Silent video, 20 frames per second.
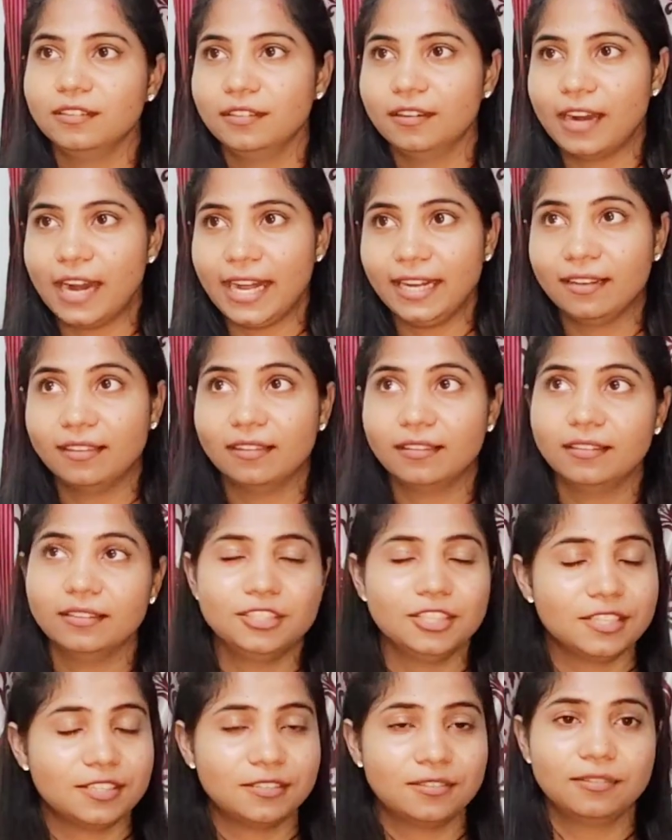right,
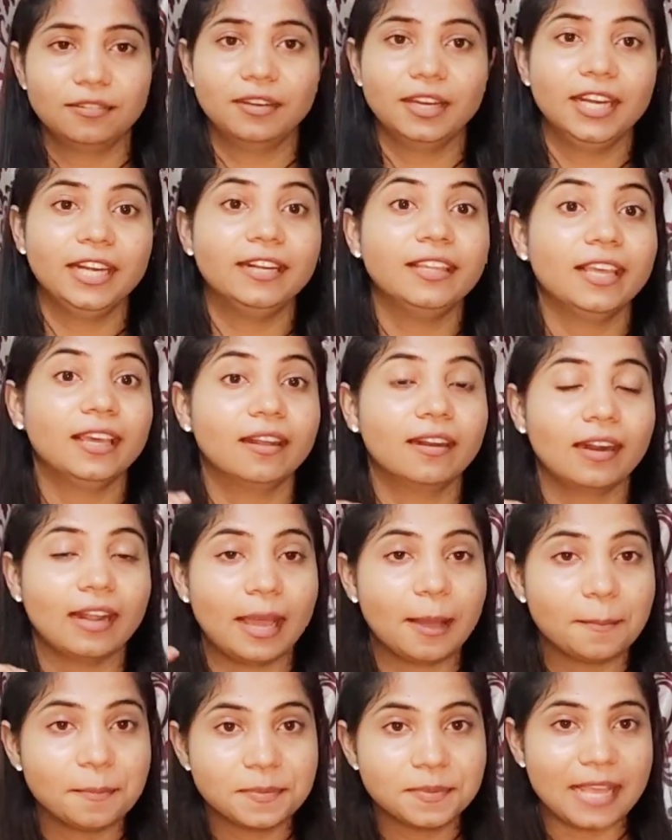just read their
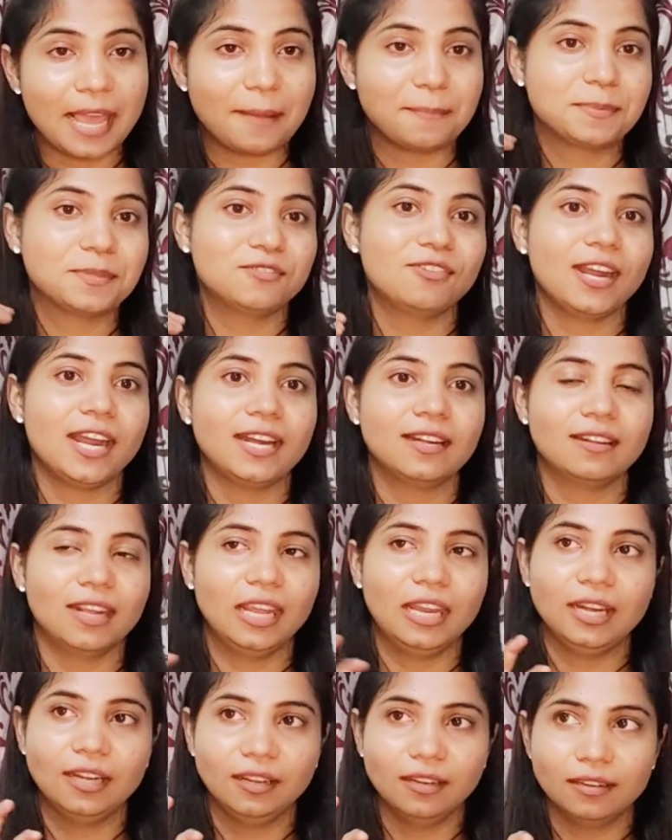abstract
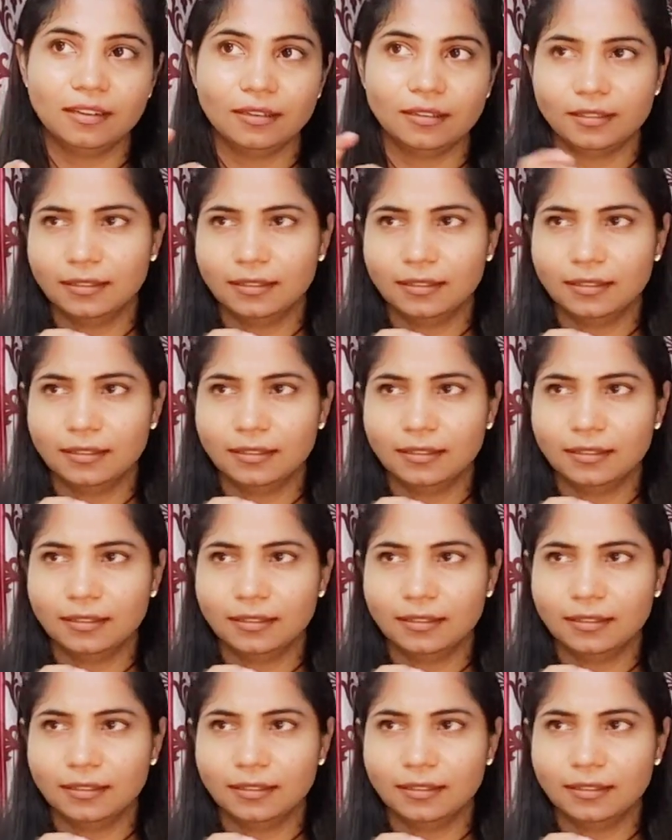in